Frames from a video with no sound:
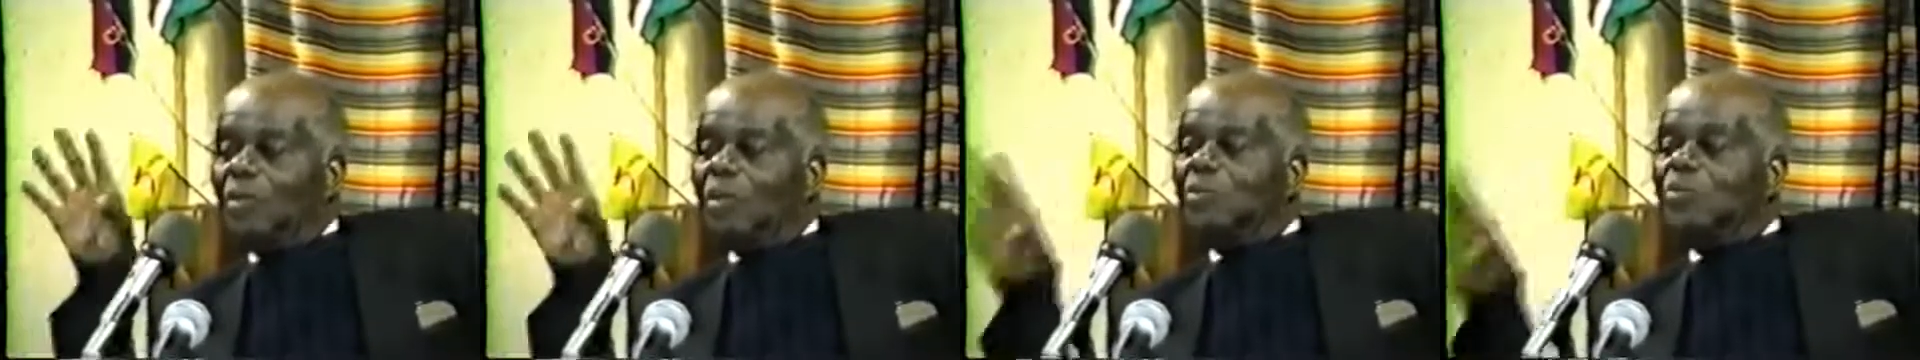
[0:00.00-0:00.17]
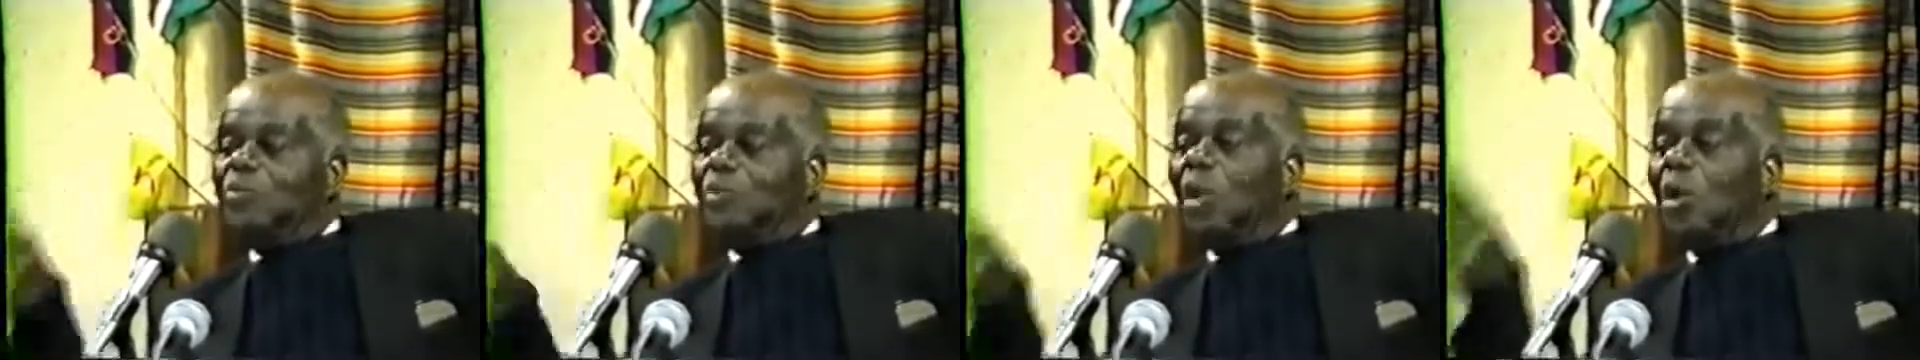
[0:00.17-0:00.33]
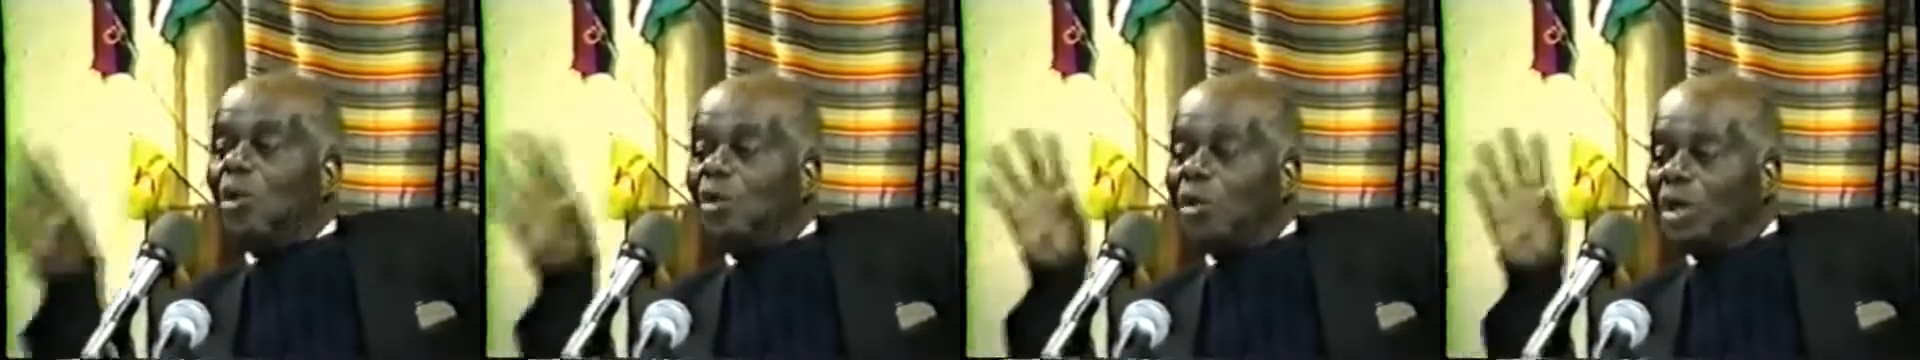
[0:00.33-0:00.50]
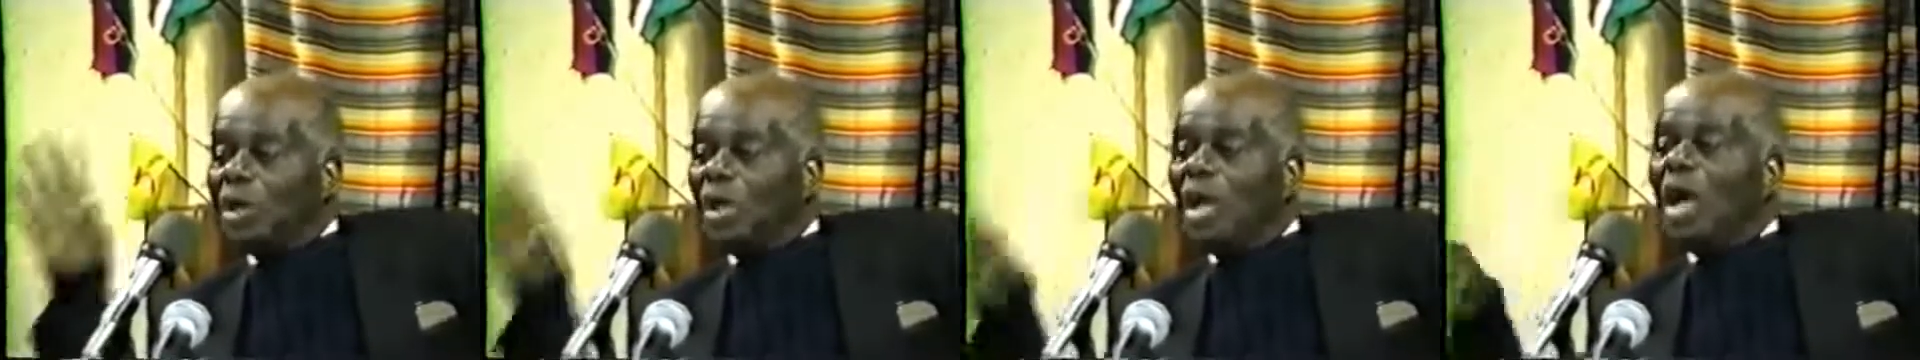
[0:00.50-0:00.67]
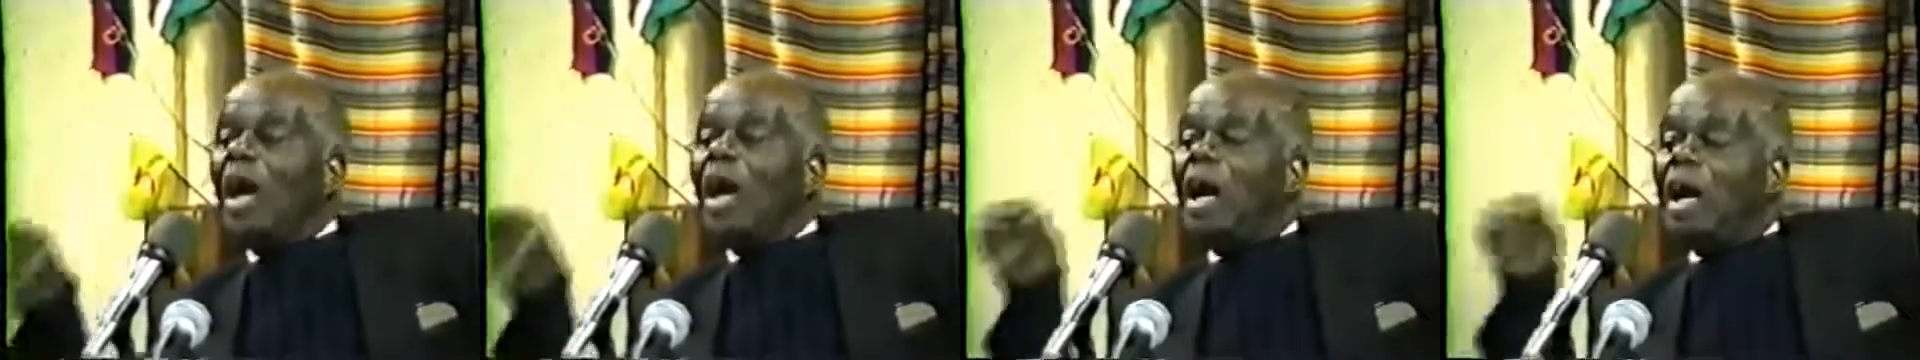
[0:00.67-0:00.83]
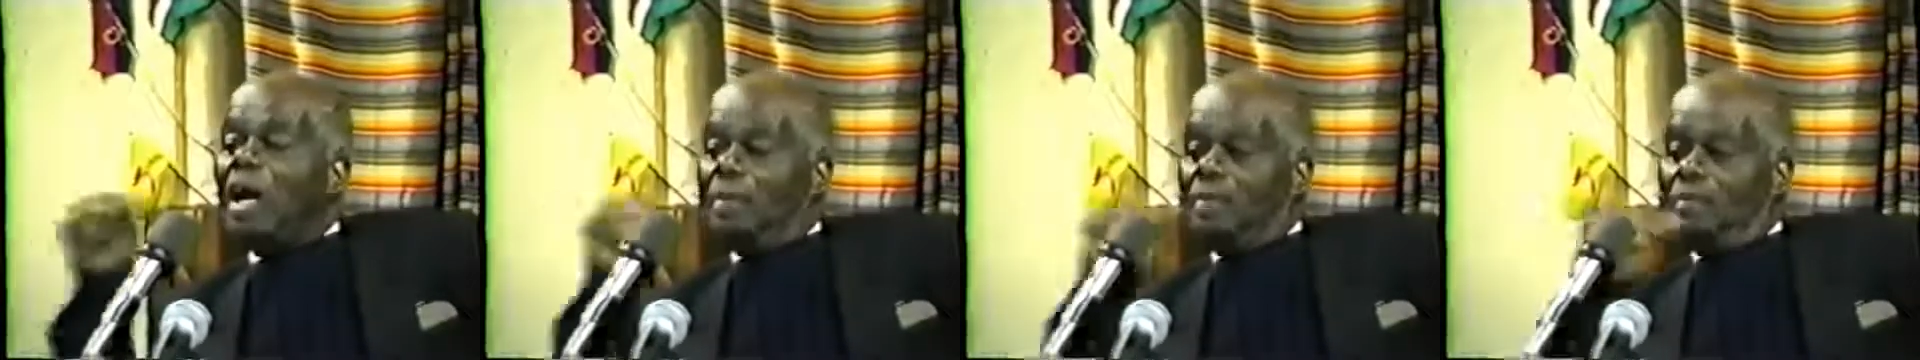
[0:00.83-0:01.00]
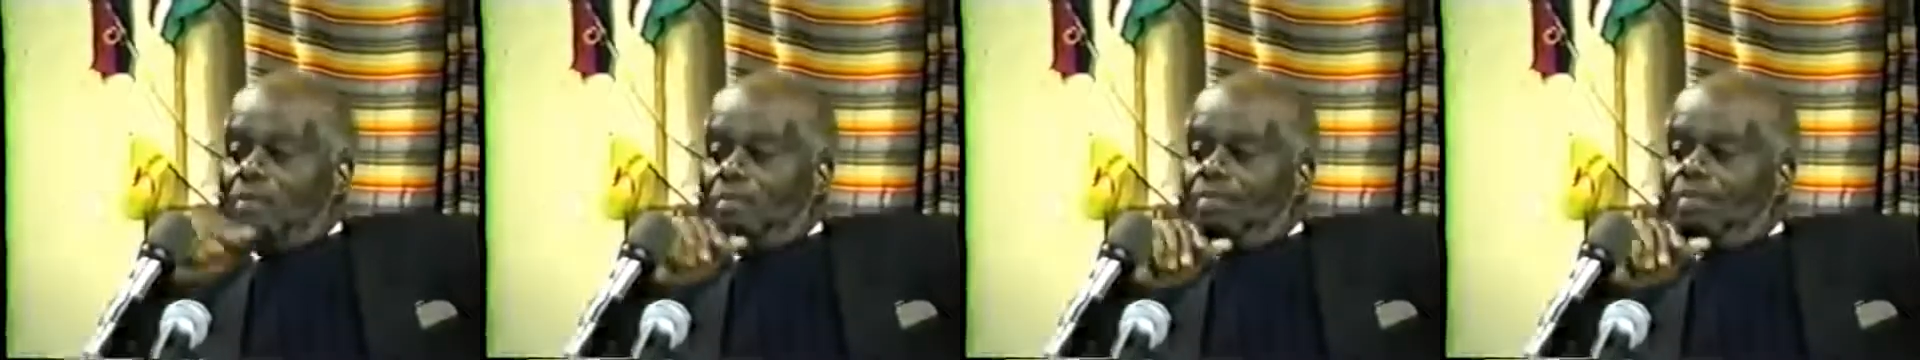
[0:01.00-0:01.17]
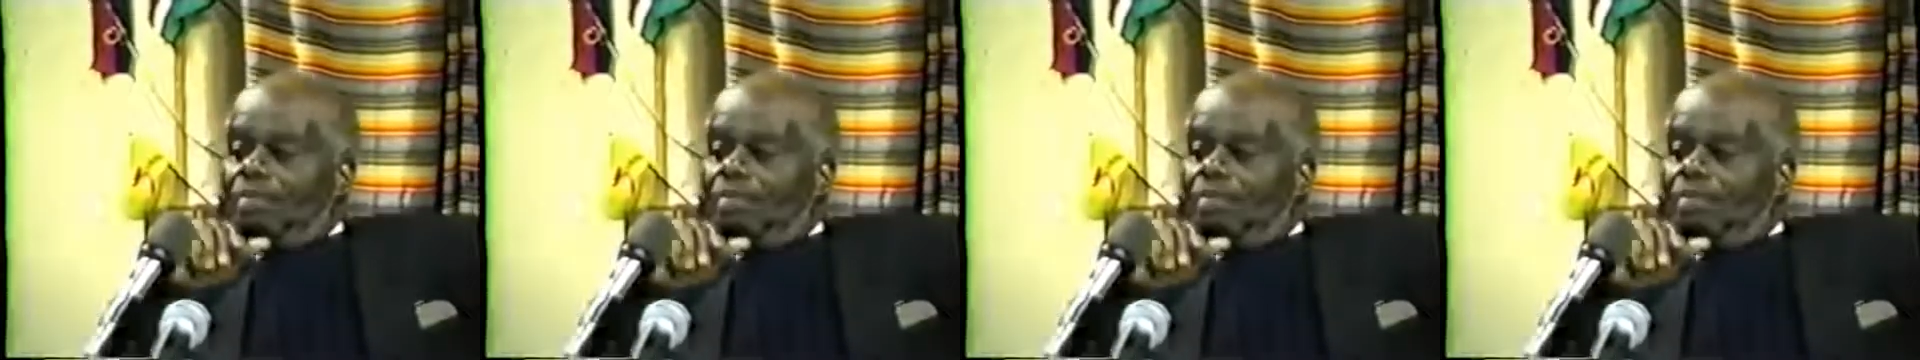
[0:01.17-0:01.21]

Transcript: was broken up.